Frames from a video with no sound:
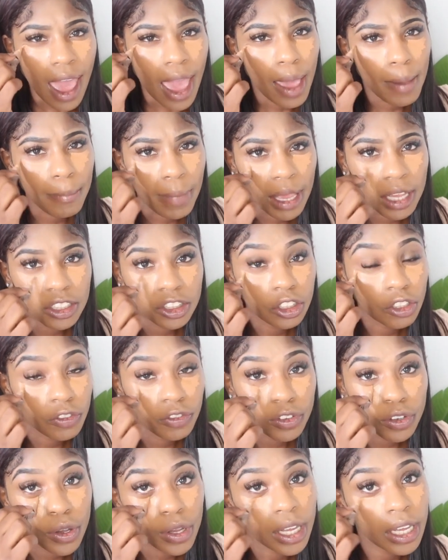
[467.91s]
It makes you
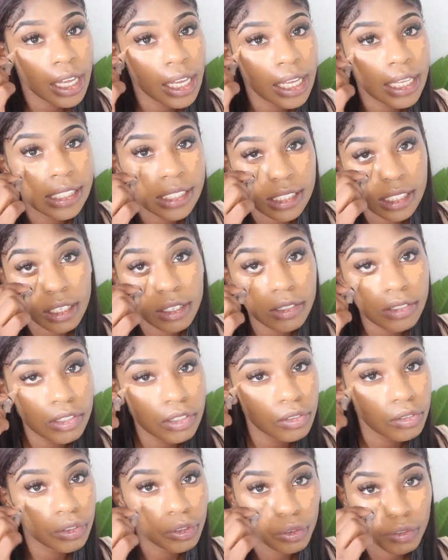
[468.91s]
feel good. Continue
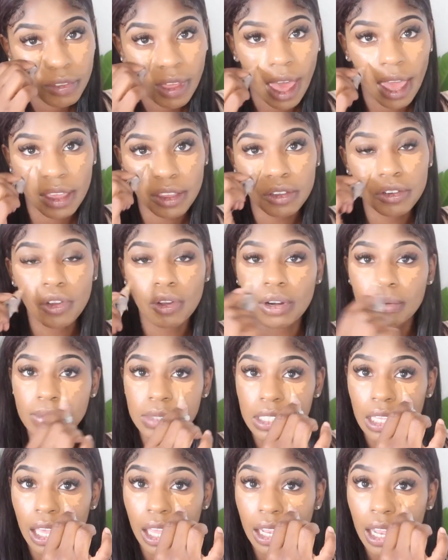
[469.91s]
to do that. You know what I'm
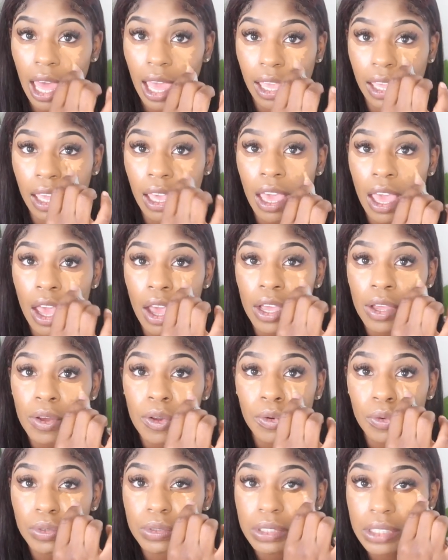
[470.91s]
saying? Like,
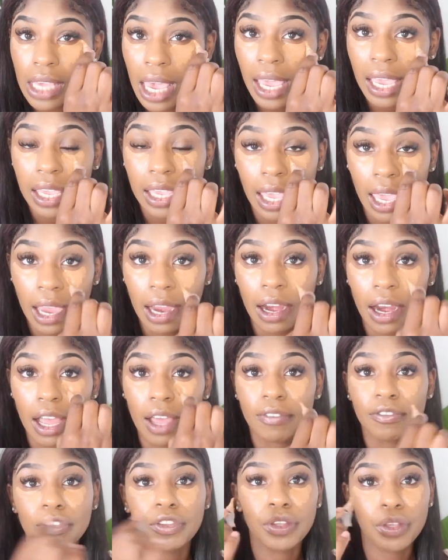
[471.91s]
take care
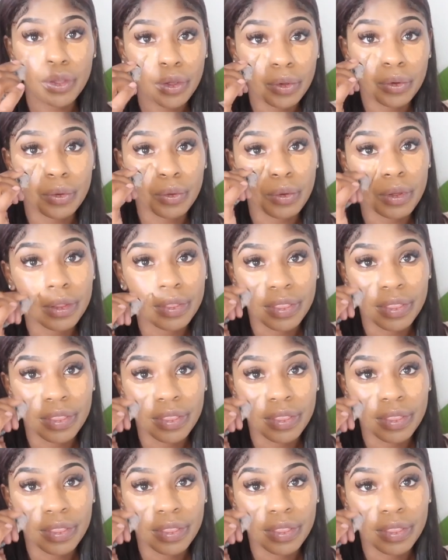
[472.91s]
of you.